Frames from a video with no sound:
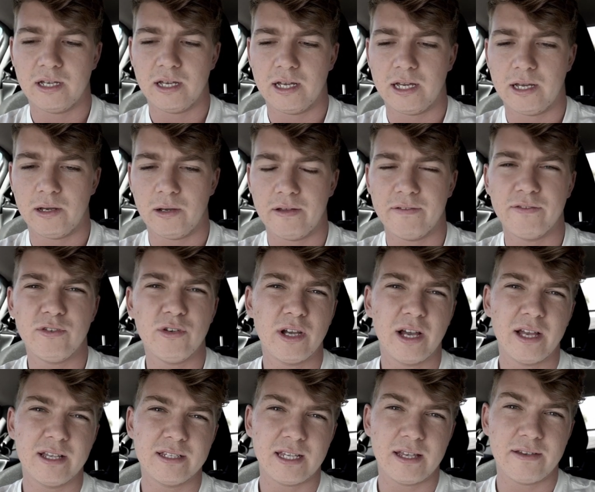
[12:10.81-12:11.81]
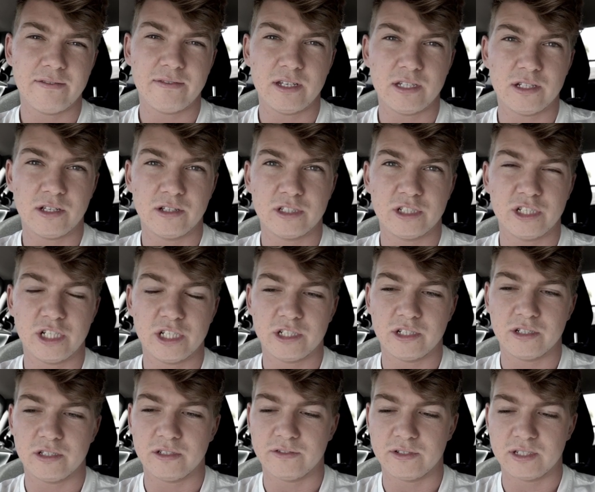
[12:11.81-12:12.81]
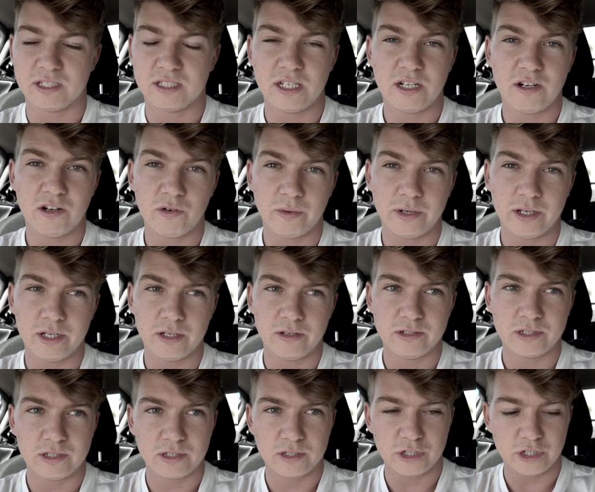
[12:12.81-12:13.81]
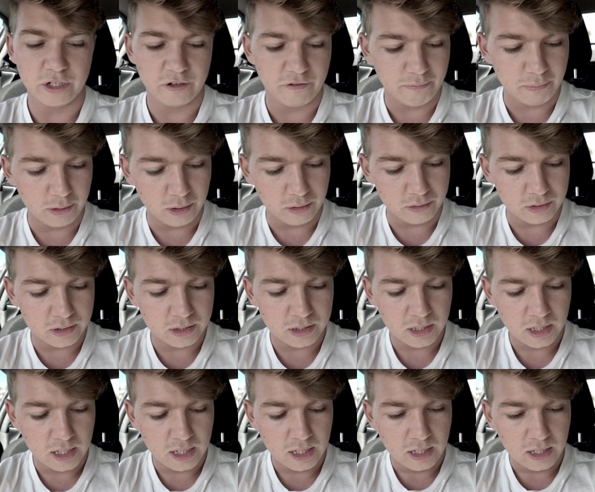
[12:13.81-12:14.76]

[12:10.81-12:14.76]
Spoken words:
If you guys have any good suggestions for steering wheels, shift boots,